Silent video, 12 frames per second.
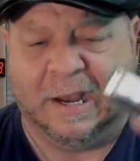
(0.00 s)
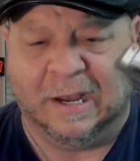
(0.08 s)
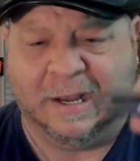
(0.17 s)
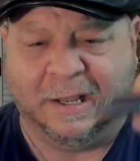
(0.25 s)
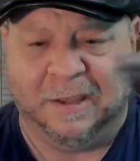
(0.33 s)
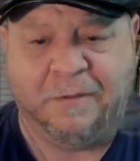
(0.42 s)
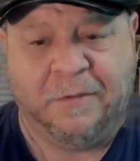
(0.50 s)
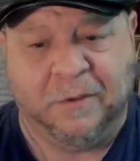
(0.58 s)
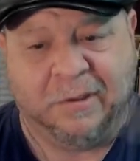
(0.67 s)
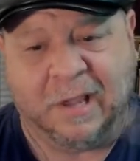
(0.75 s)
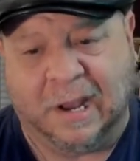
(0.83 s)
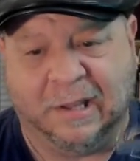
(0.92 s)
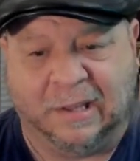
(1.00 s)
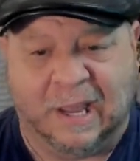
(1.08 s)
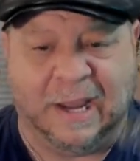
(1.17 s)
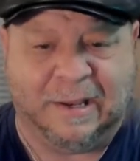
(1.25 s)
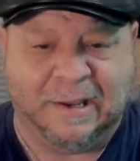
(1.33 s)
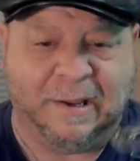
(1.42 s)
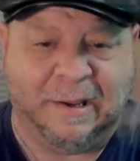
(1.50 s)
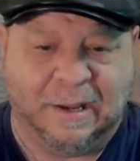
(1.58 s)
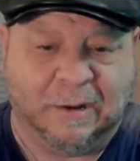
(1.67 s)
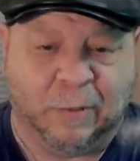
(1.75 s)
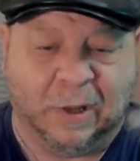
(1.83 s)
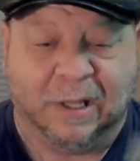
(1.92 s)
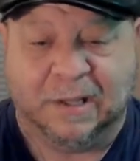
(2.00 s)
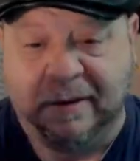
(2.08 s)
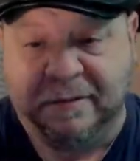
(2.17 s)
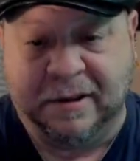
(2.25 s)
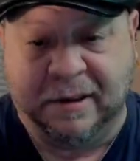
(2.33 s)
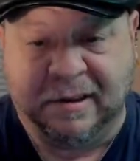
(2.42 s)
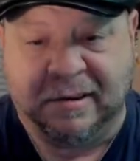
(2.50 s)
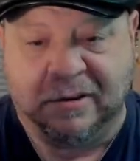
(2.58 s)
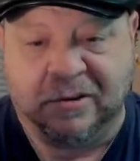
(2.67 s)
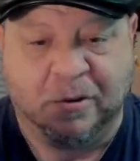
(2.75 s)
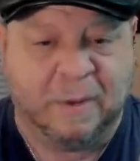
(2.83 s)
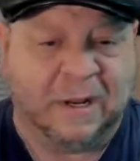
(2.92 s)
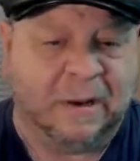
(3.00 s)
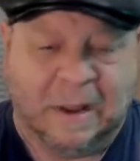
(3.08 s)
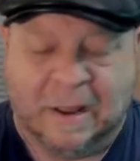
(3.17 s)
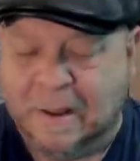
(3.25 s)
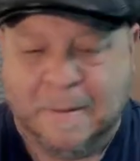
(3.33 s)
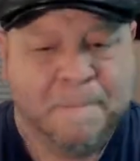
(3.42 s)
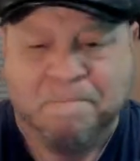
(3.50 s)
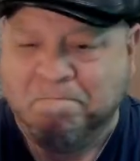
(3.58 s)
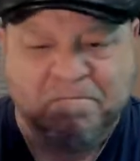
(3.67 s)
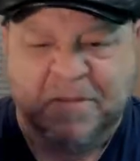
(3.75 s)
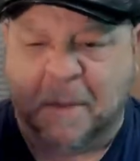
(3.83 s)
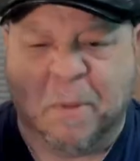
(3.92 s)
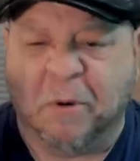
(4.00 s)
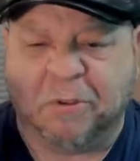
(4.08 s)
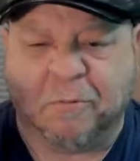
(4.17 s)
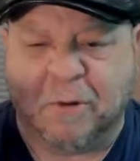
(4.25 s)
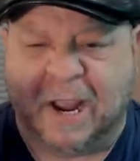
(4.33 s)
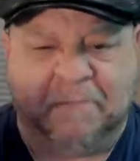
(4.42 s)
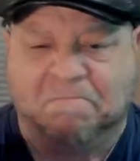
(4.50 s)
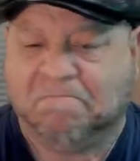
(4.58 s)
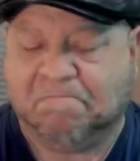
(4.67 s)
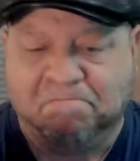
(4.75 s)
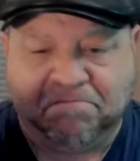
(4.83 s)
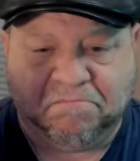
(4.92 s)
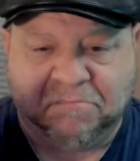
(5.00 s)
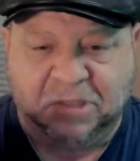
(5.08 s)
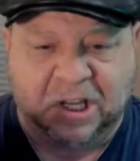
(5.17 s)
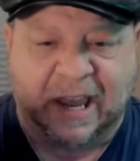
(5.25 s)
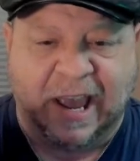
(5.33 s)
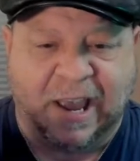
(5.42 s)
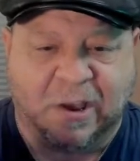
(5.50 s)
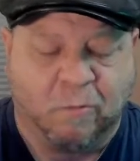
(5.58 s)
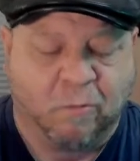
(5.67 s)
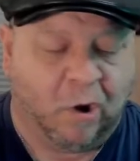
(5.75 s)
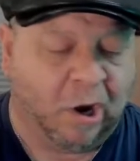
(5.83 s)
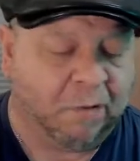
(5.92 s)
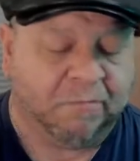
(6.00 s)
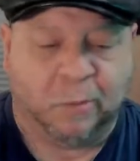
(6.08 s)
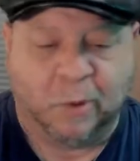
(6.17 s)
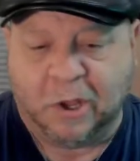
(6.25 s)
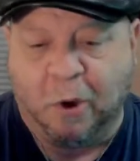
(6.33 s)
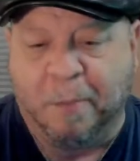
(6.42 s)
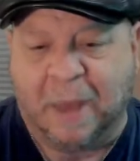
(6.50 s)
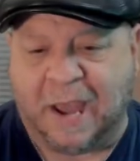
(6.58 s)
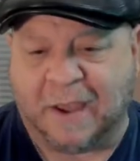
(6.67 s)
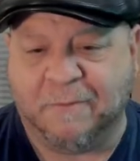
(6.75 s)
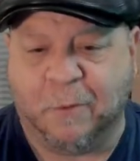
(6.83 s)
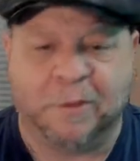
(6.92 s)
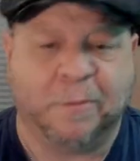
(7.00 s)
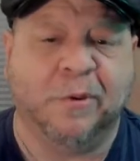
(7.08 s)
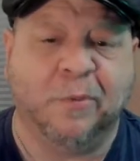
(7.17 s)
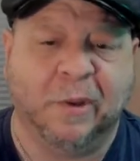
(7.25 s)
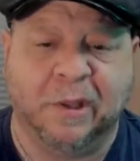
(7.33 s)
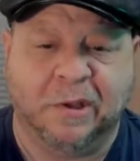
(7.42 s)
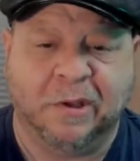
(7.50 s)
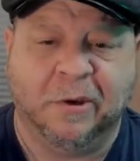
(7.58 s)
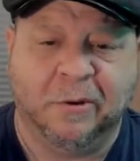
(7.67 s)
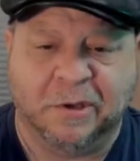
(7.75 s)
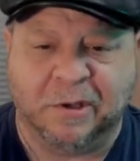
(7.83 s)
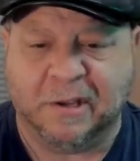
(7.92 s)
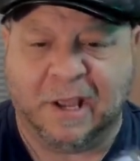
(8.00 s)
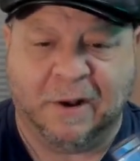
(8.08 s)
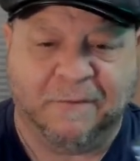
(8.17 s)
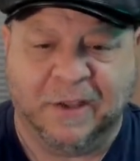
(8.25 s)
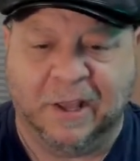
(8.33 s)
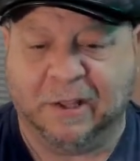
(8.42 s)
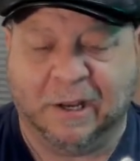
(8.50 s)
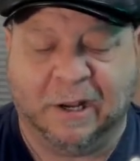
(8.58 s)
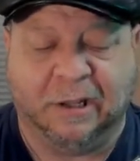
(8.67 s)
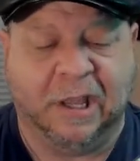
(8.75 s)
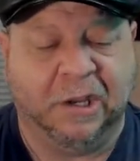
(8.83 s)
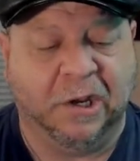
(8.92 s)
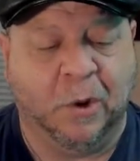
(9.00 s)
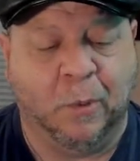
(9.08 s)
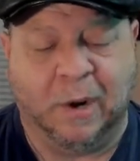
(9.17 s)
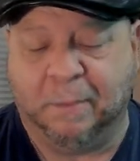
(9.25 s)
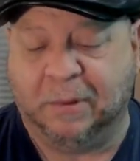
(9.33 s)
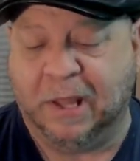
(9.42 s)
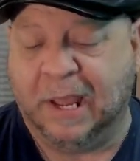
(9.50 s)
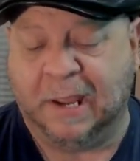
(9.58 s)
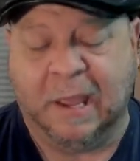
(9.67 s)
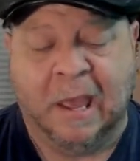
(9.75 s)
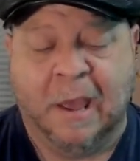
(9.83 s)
This feels kind of light relative to this instrument. They're both great. You can't go wrong. We'll go back and forth between the 2 just to get a feel, and I'll let you know what I'm playing.